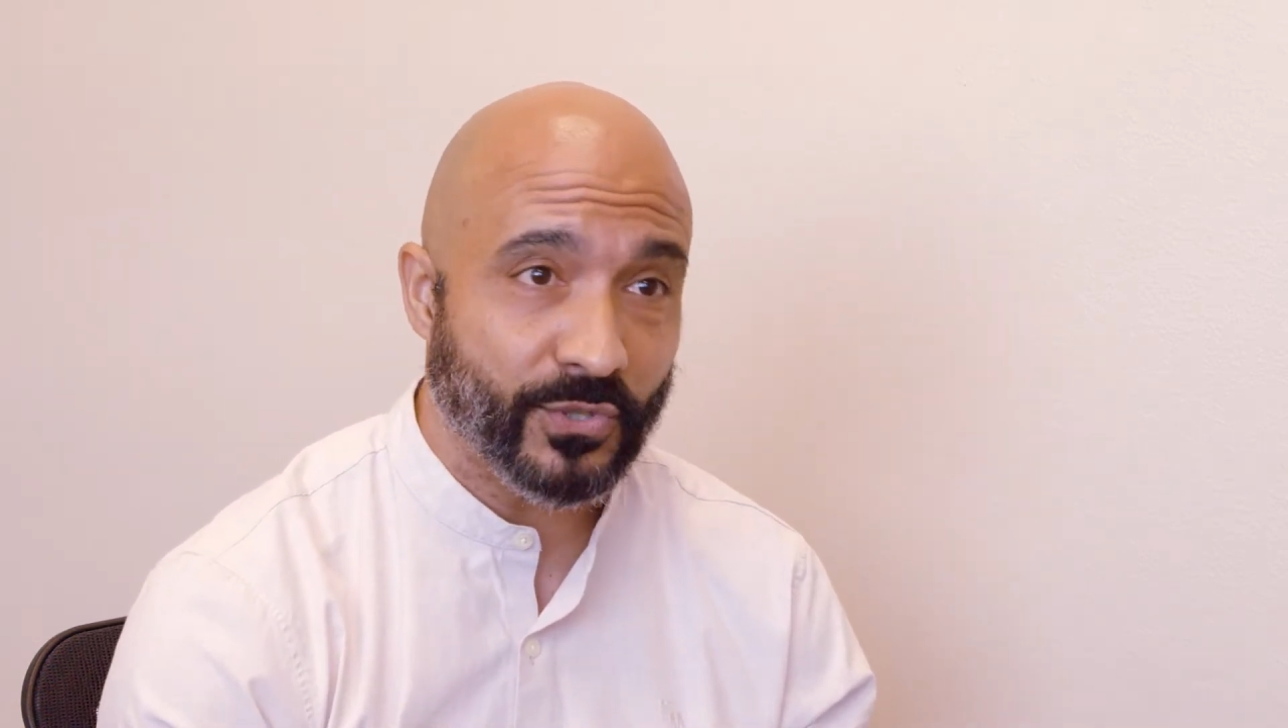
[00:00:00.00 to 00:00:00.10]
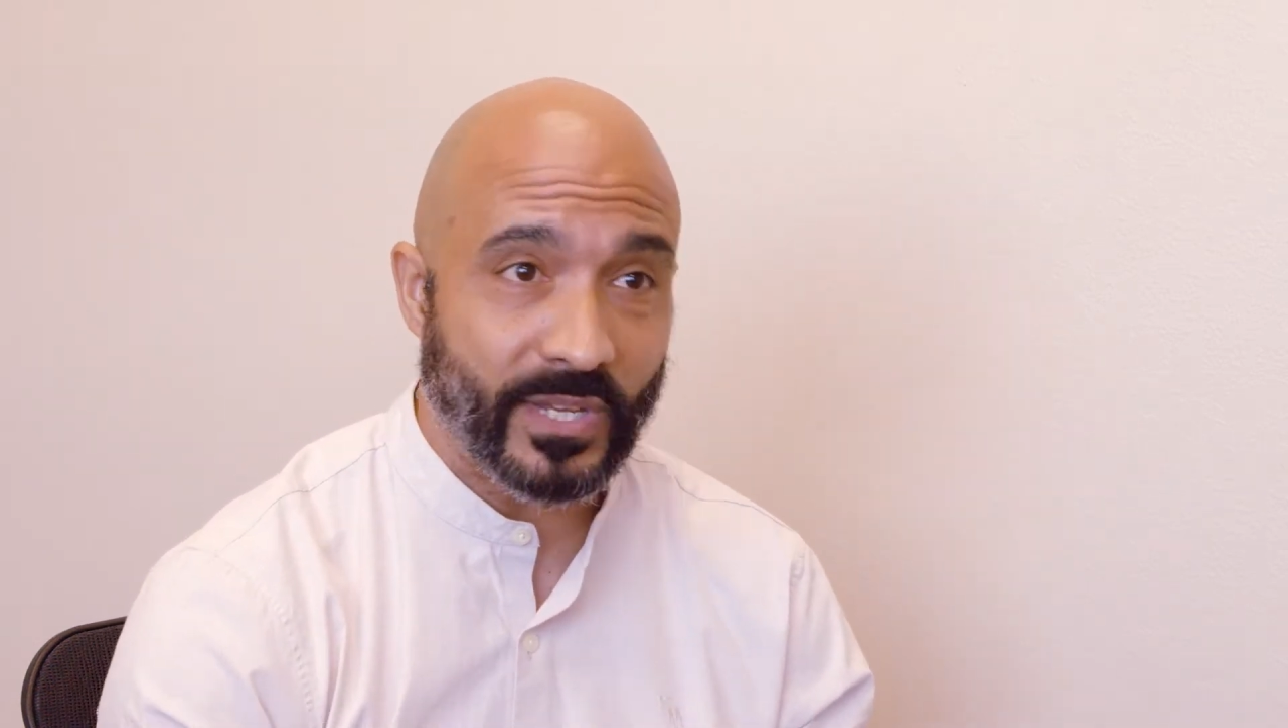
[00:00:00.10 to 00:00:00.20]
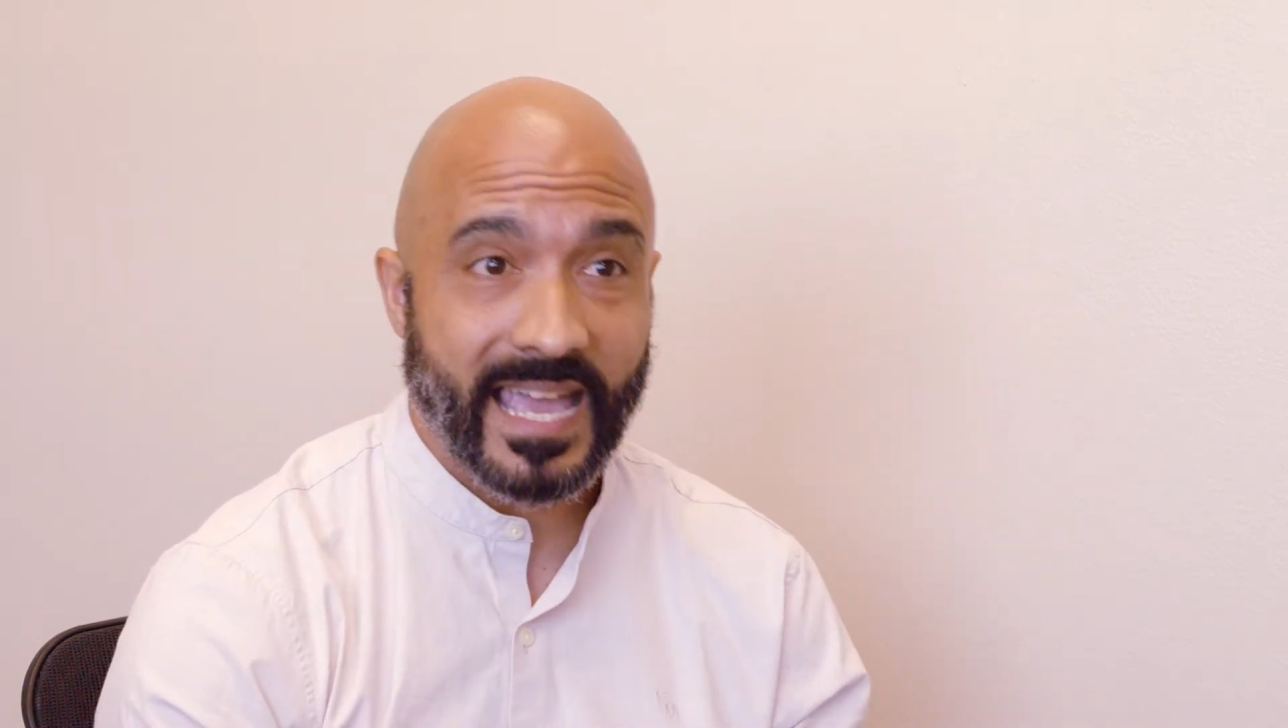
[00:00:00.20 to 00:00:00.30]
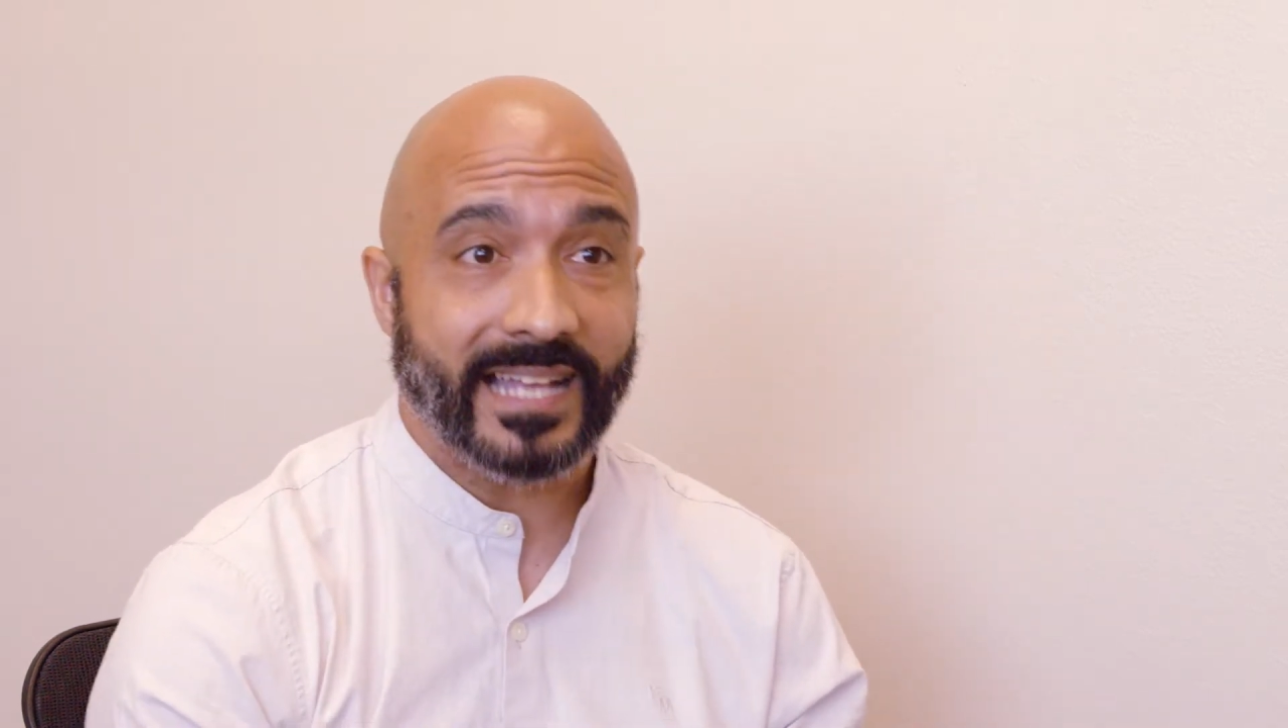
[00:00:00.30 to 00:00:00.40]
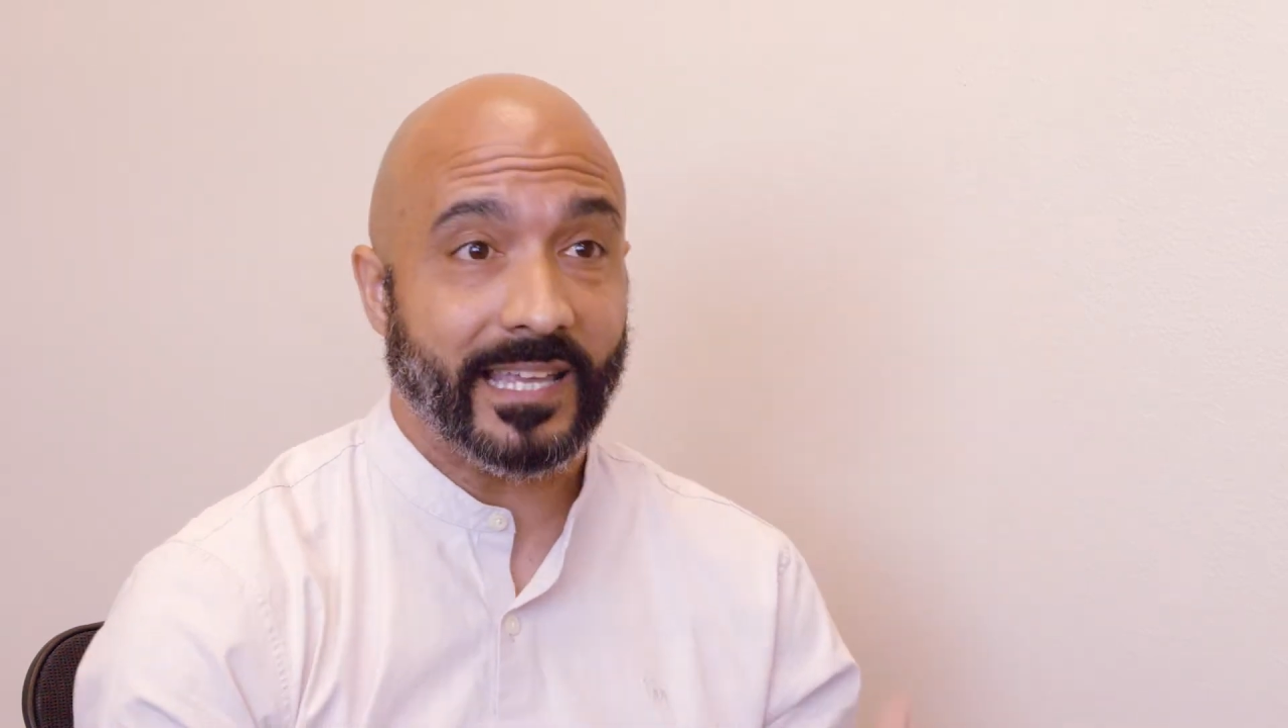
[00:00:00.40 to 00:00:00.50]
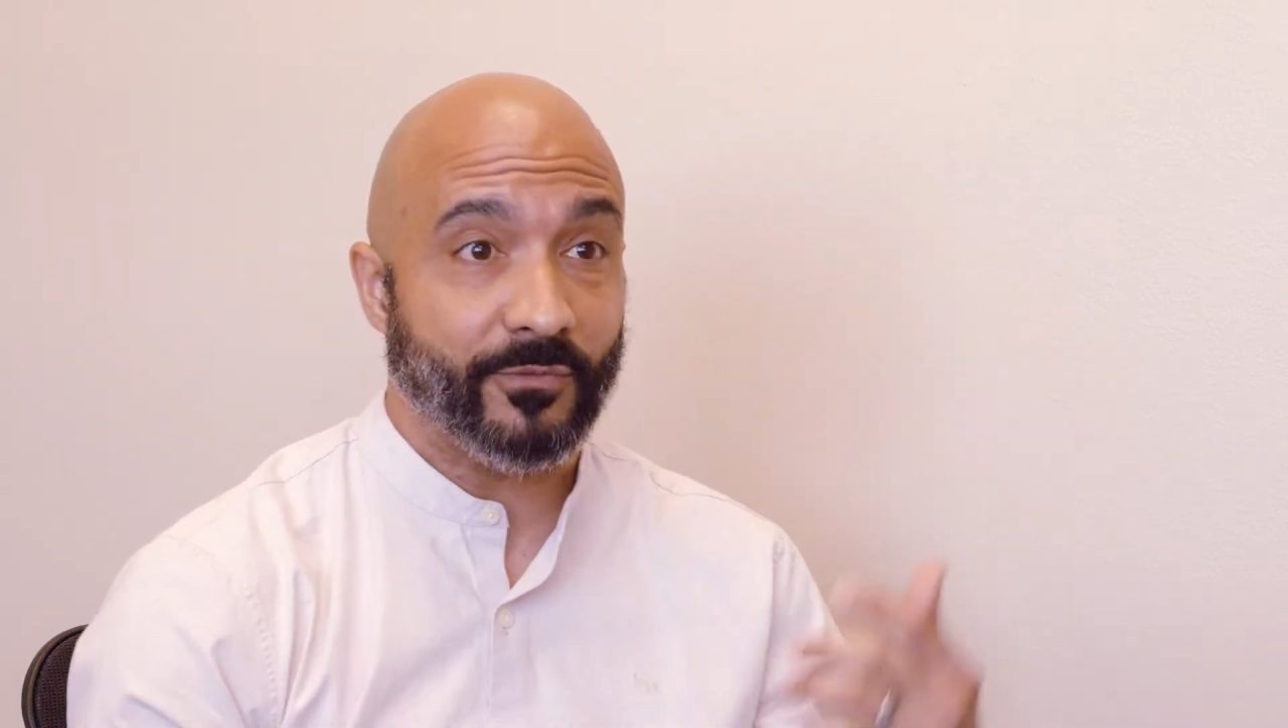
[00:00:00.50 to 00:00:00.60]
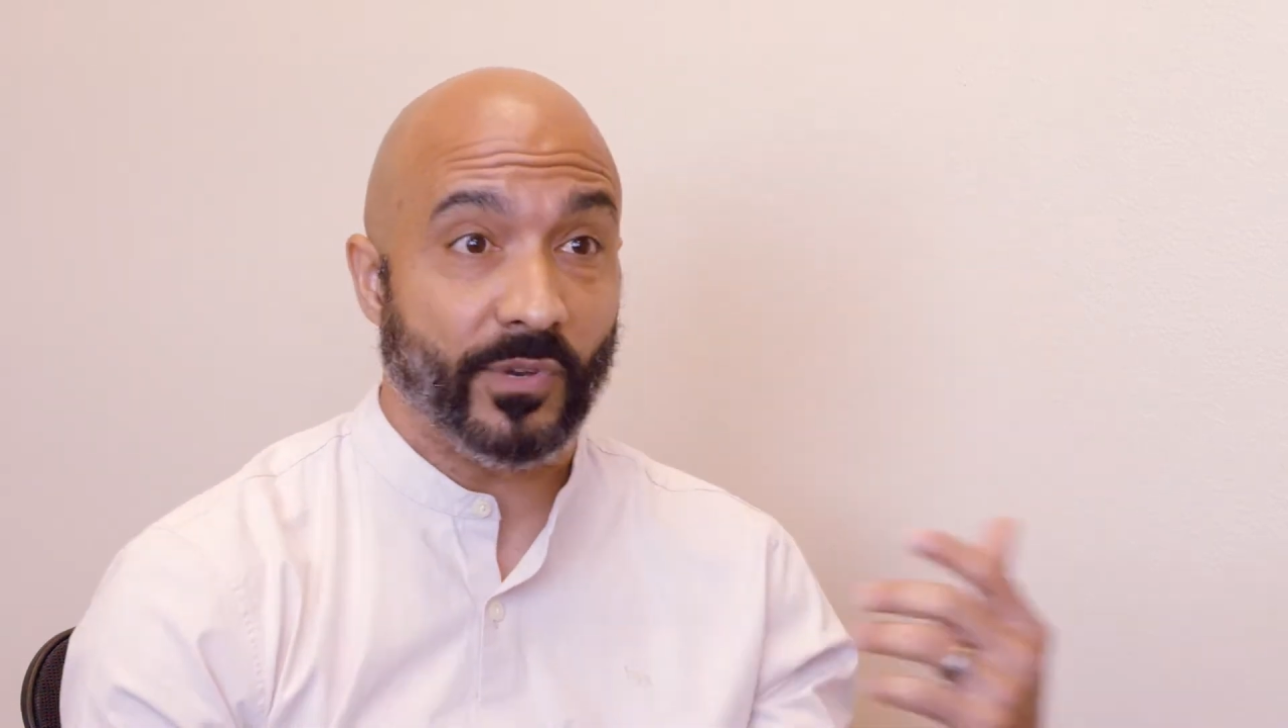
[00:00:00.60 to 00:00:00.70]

so he had that